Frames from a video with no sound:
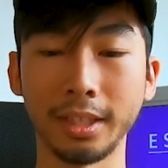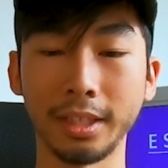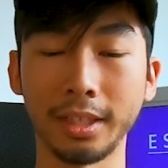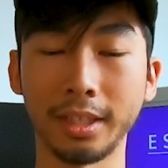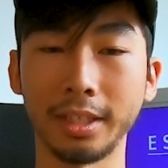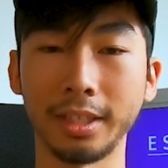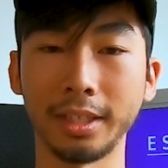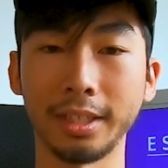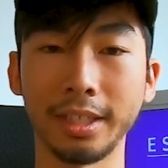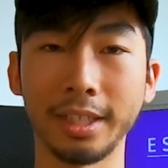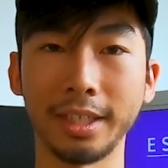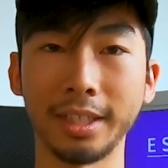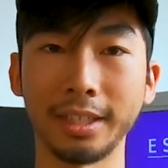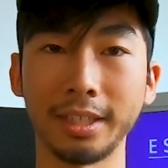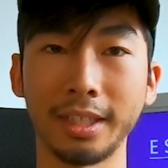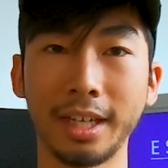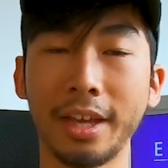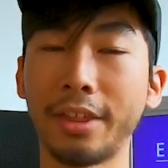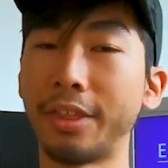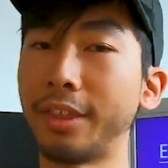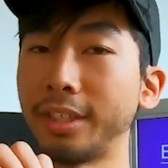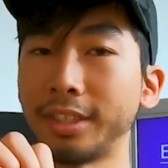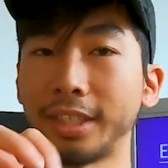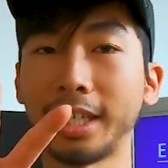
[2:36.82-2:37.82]
And
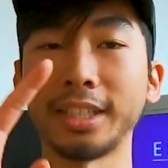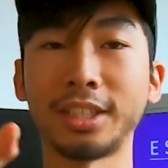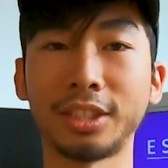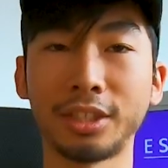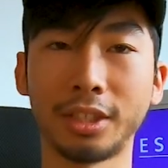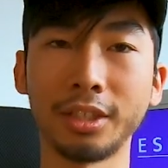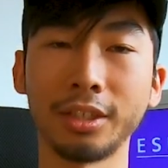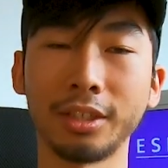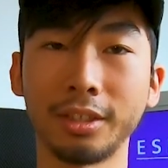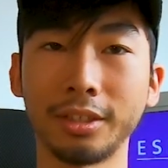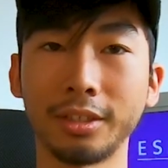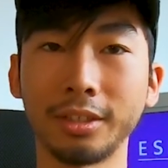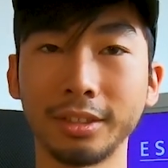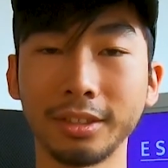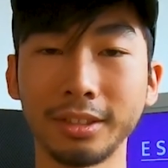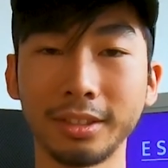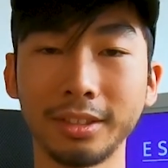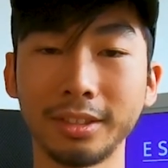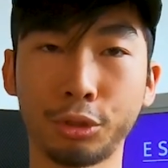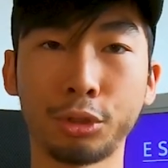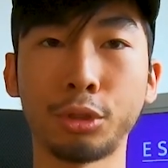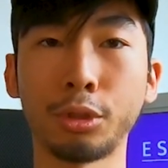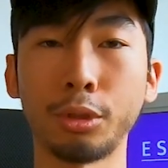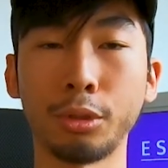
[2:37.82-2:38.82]
I think that's still
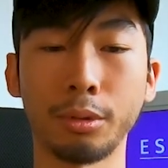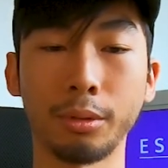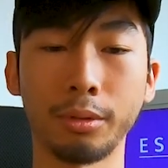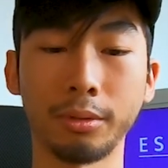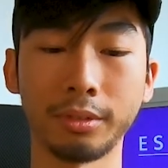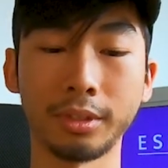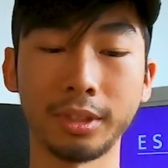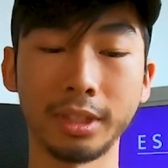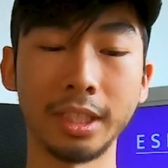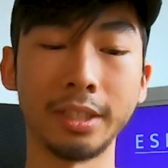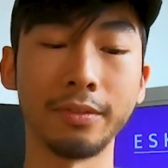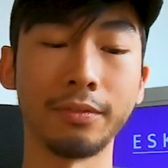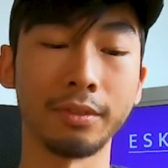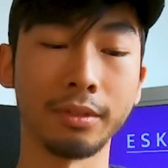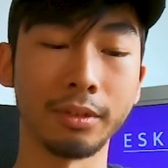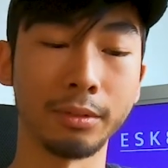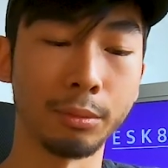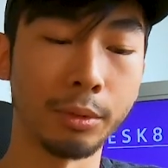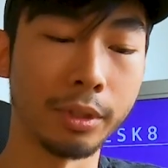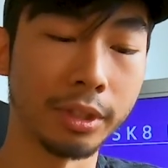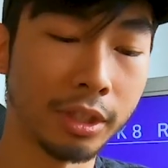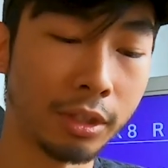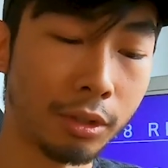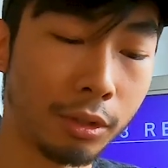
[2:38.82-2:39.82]
true
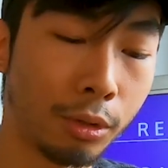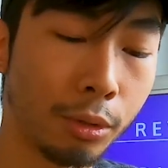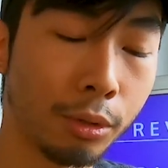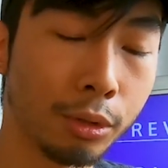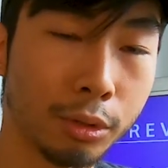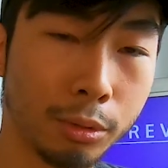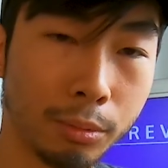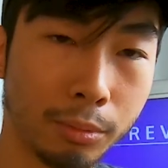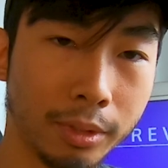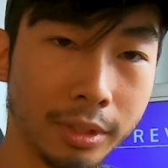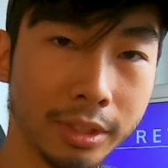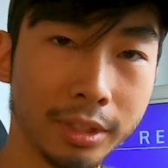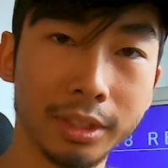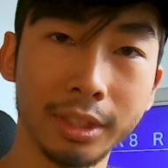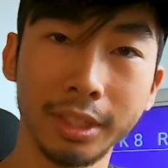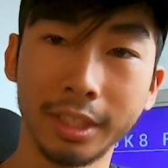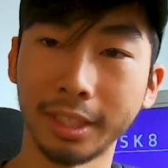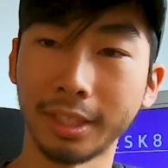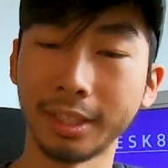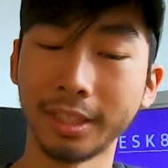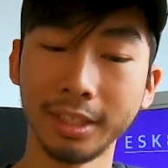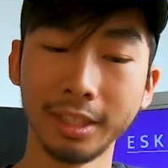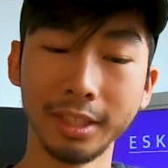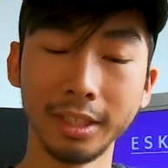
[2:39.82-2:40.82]
even with their older ones.
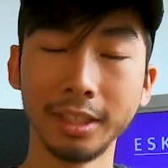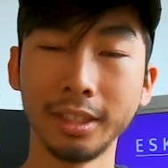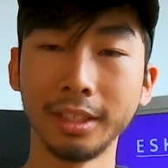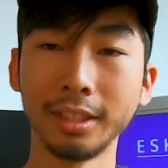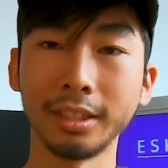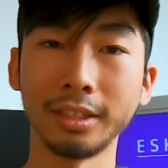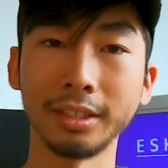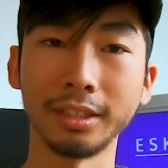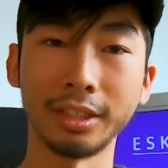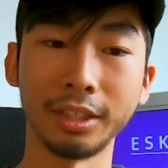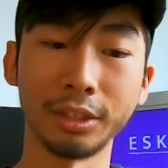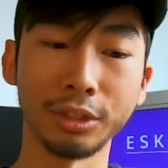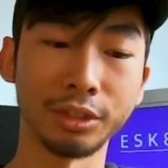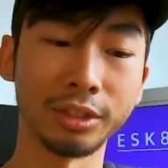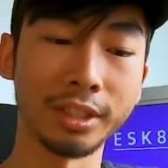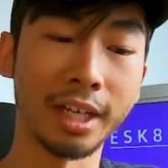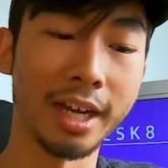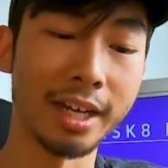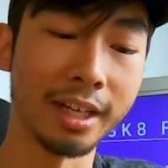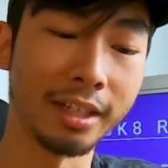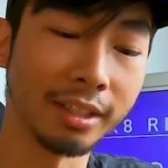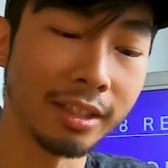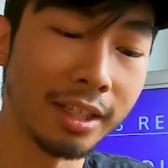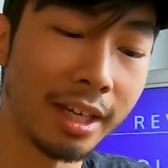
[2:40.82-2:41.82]
Like there's
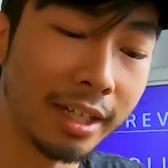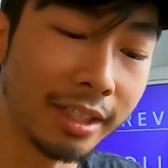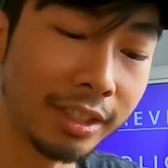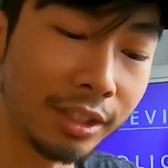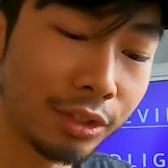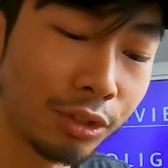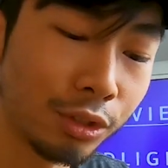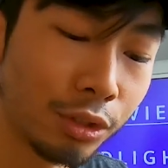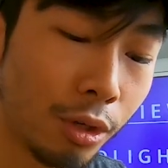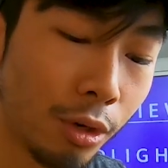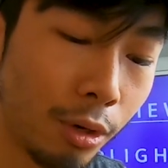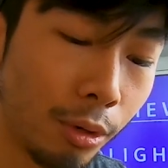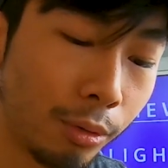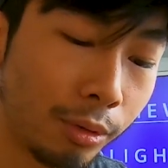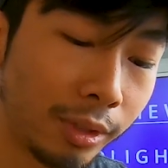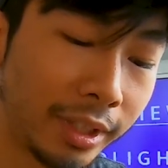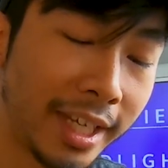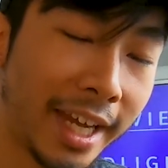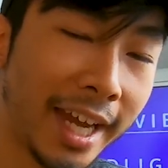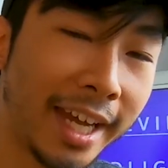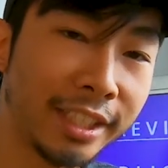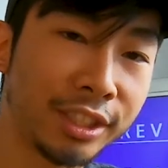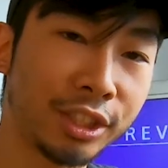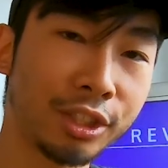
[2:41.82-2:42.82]
no
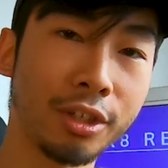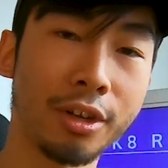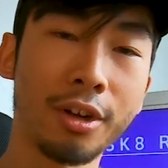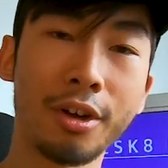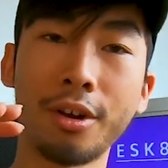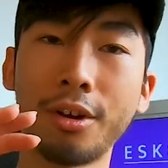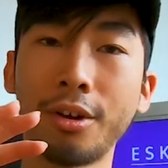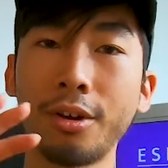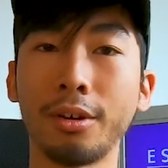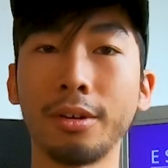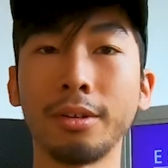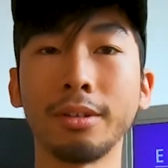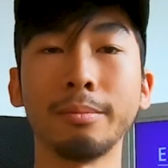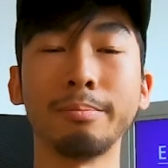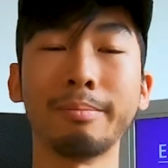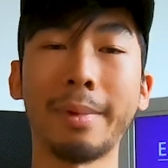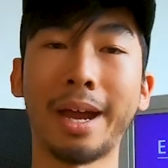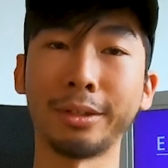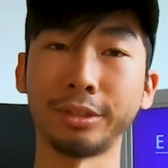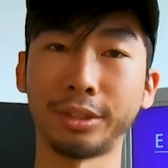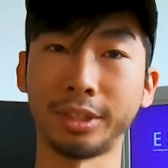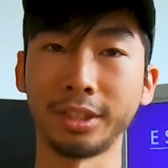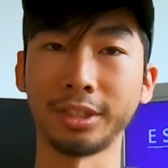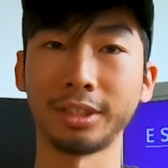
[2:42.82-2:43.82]
catch-all
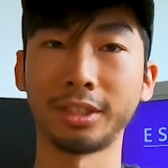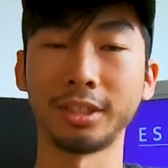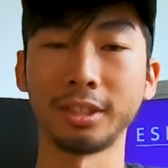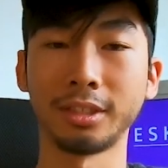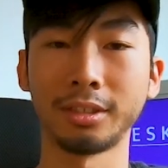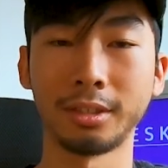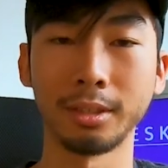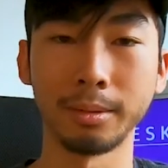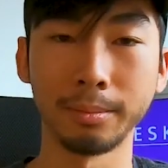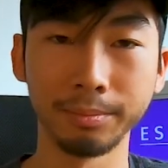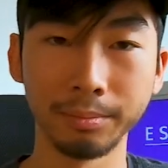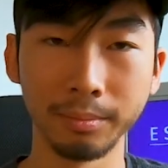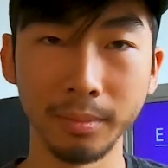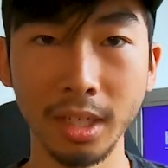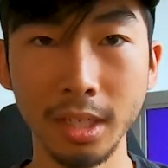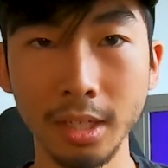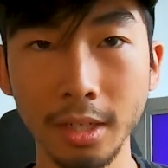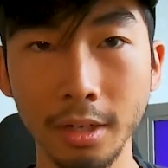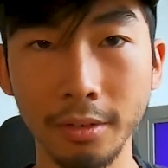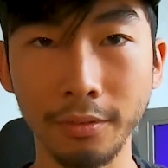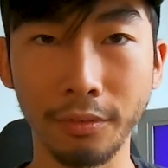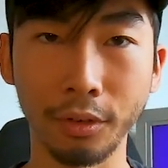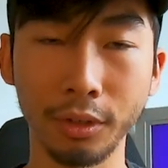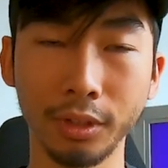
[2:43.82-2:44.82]
mounting system
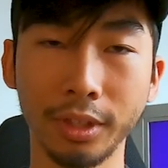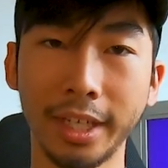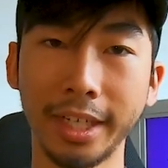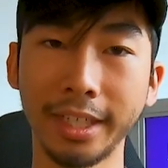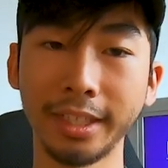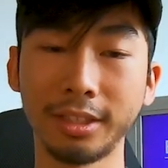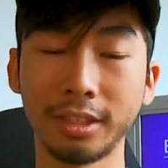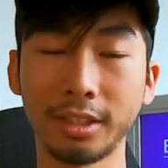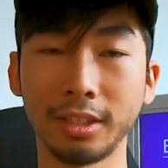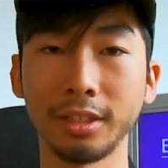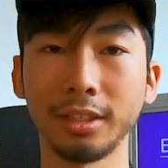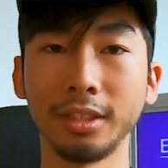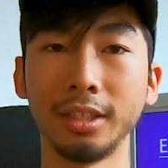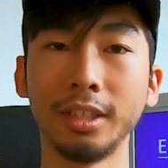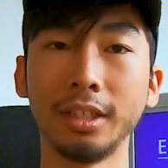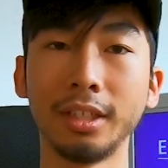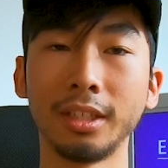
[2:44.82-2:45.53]
for lights.